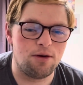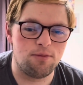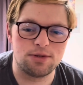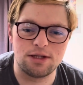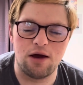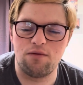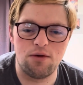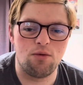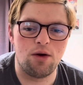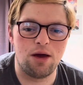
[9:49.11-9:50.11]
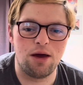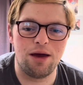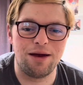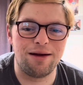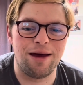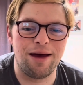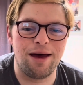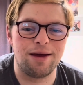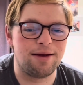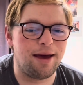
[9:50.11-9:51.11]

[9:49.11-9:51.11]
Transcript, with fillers: almost every way, and I, I,